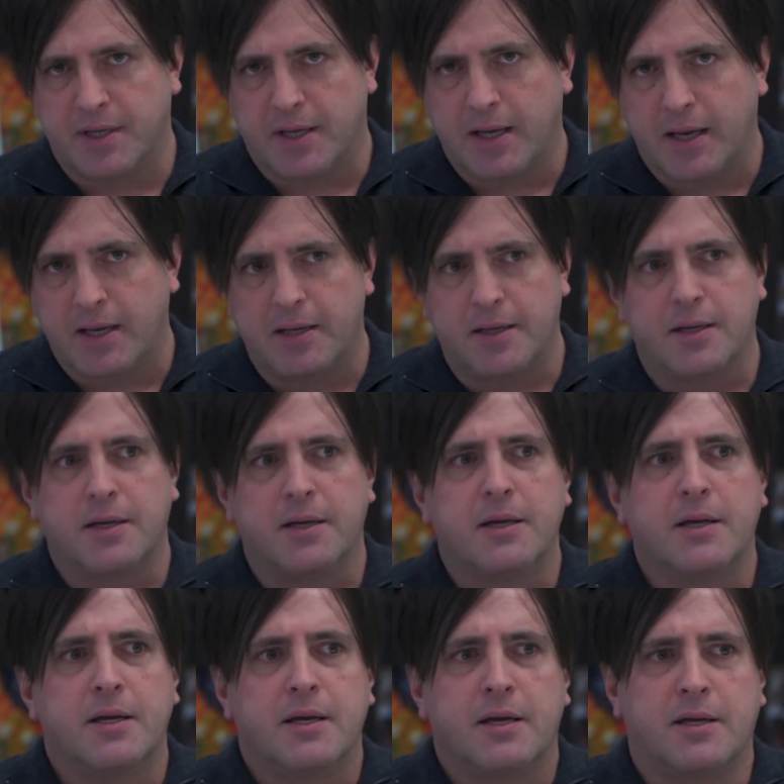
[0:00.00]
Okay,
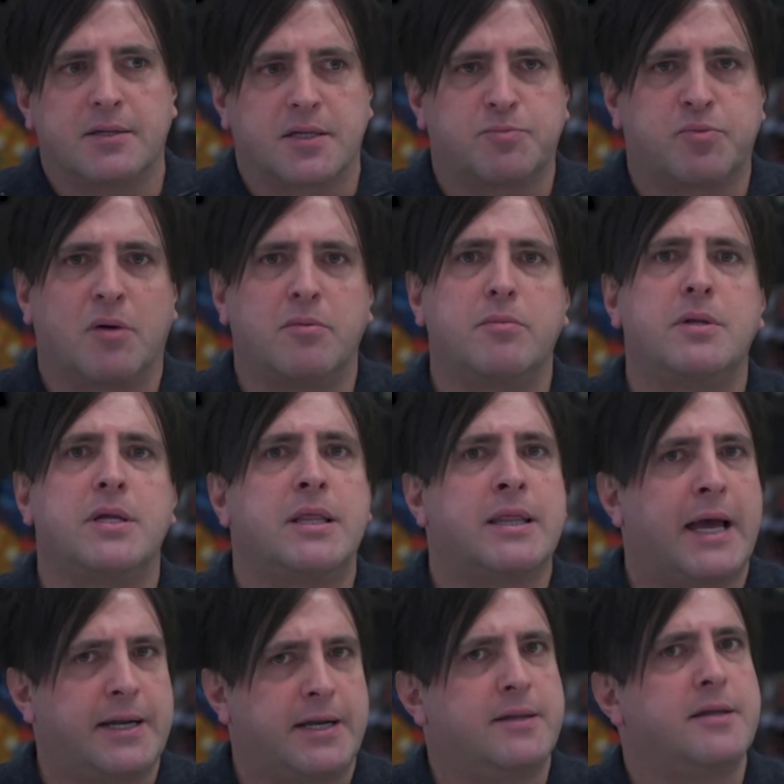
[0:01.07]
because it's probably
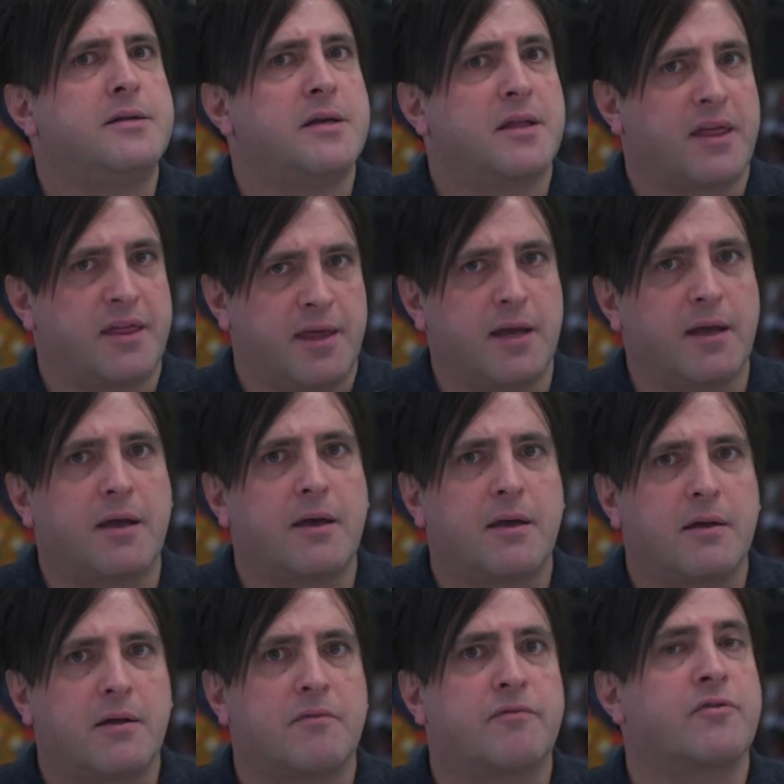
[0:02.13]
later than you
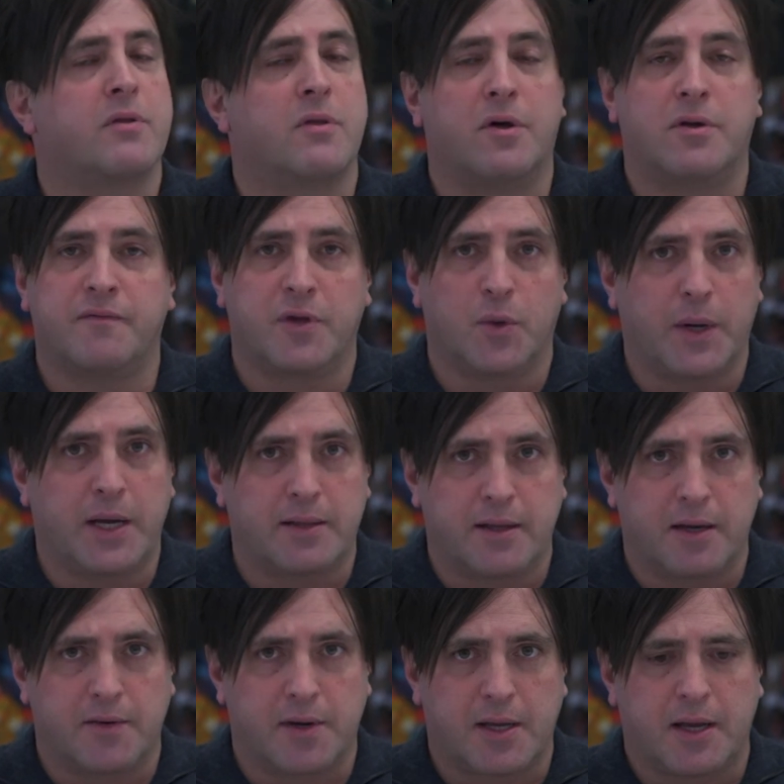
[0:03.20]
think for a lot of you out
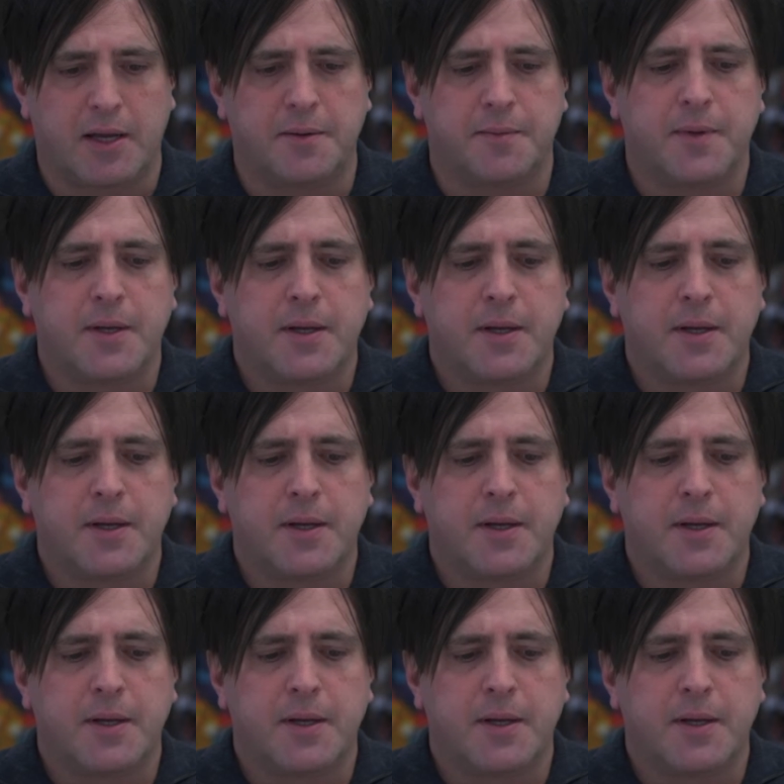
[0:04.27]
there. Okay,